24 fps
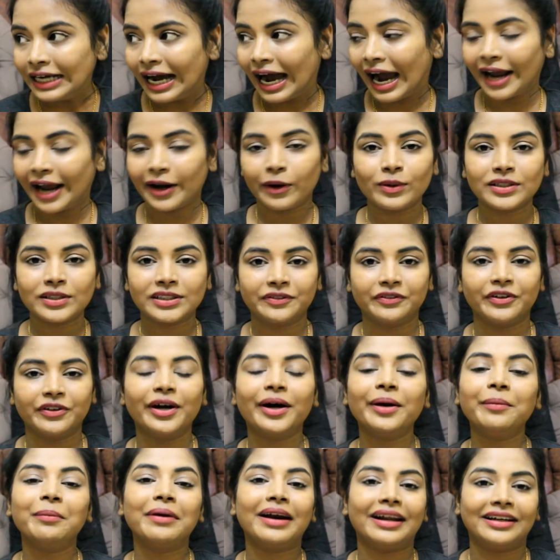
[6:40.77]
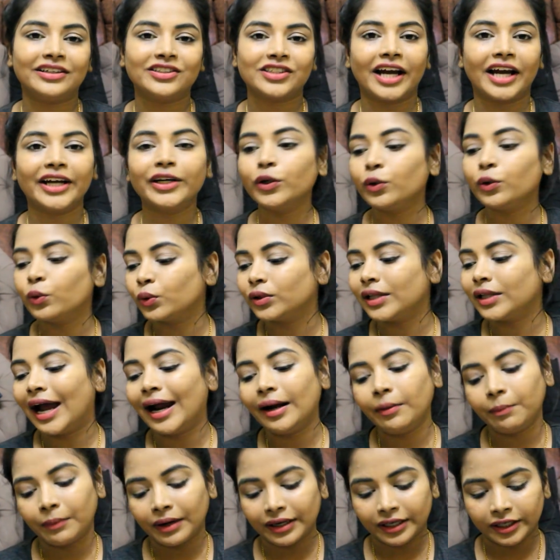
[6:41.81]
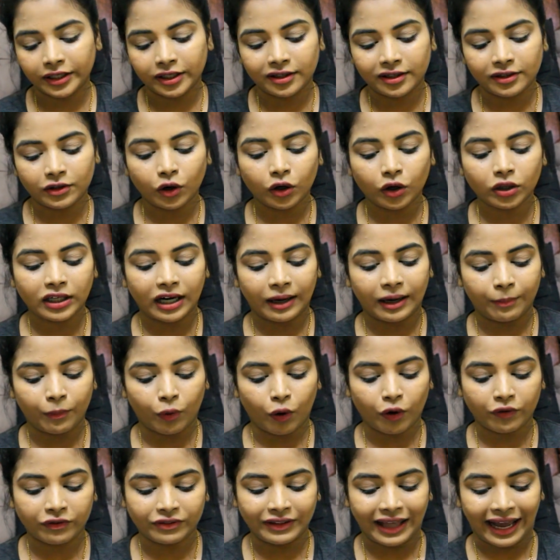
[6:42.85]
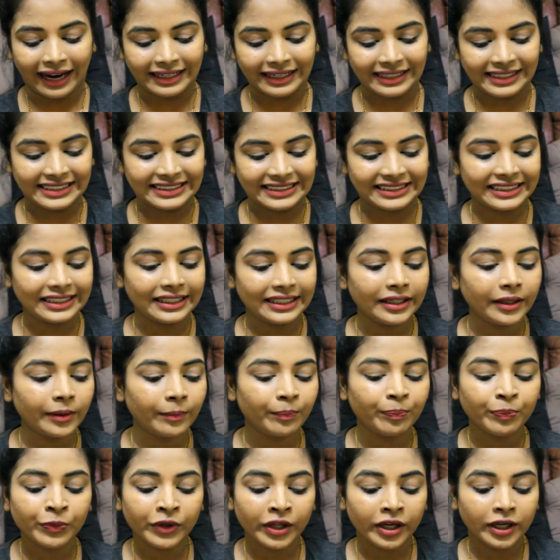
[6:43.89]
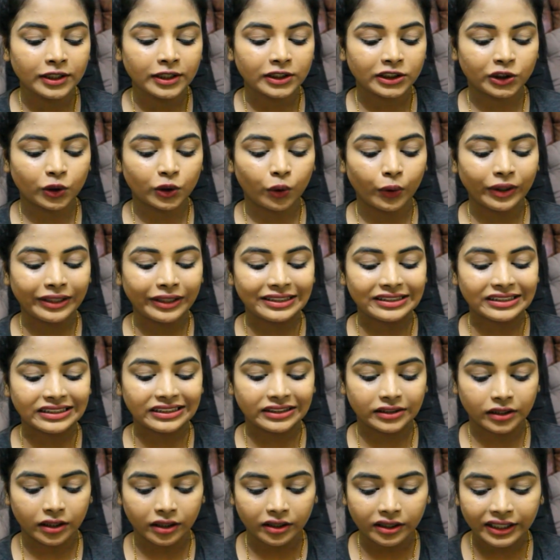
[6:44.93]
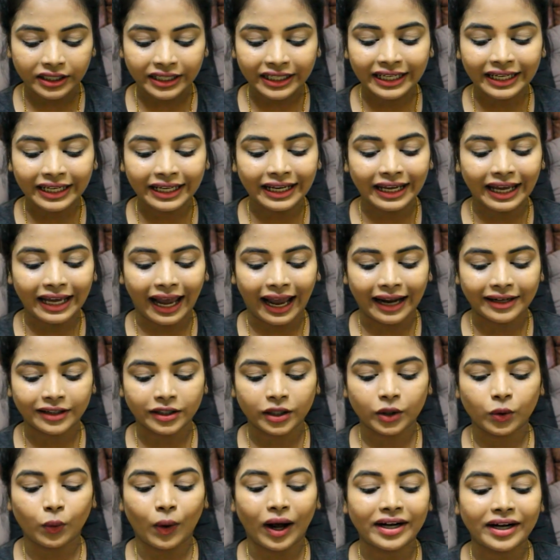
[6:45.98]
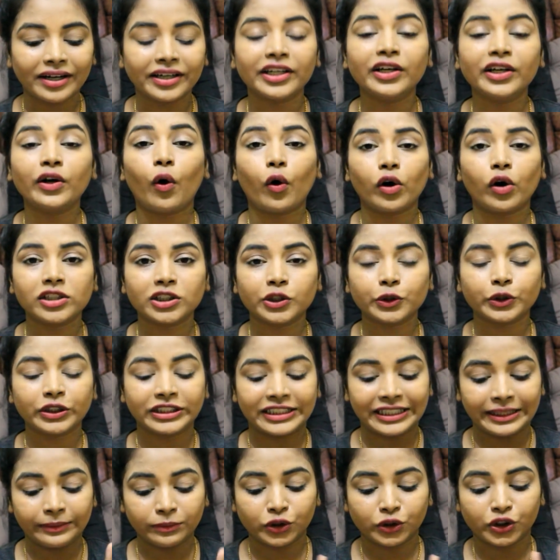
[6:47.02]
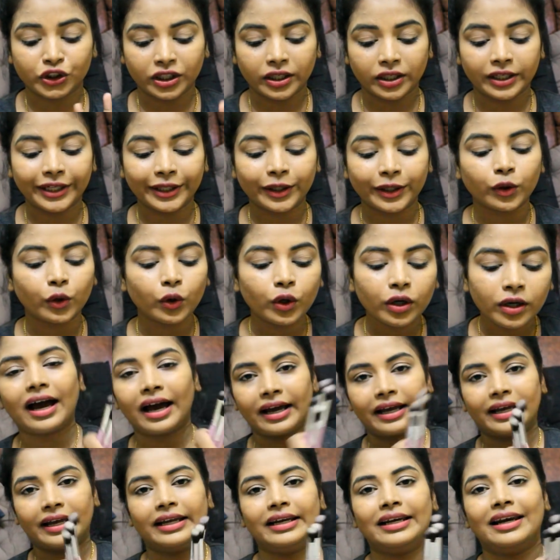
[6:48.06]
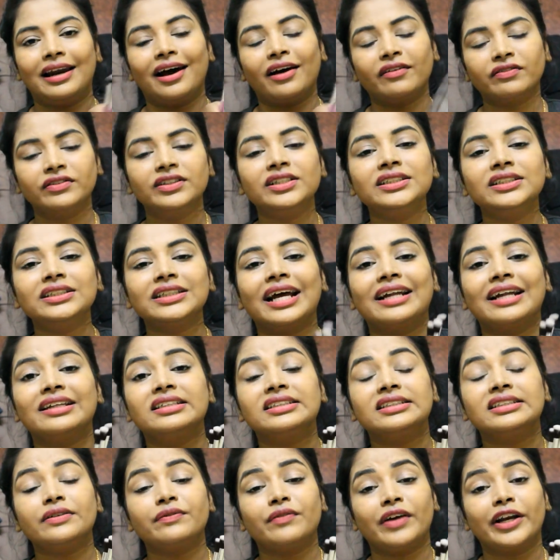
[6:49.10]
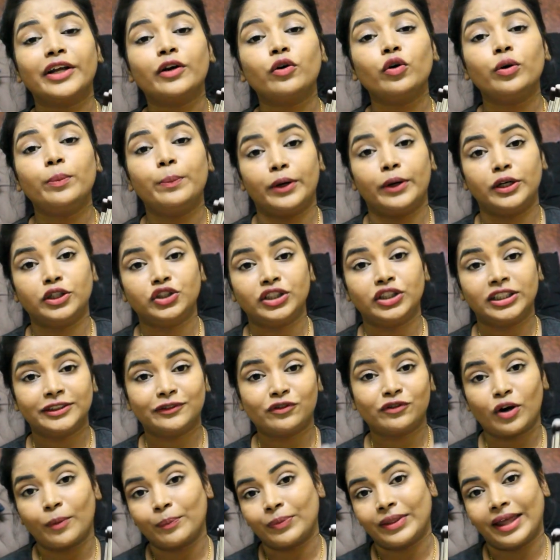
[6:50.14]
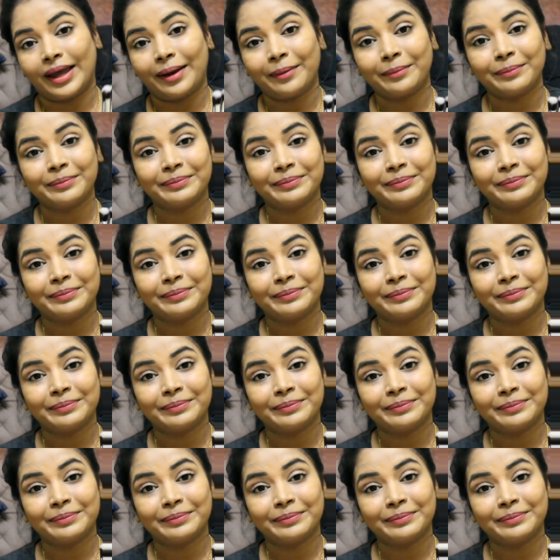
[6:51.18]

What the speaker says: I know it's weird, but I tried to do that, but it did not come off that easily. So it is sturdy and the quality also seems really good. I love this and this is a very good purchase from them.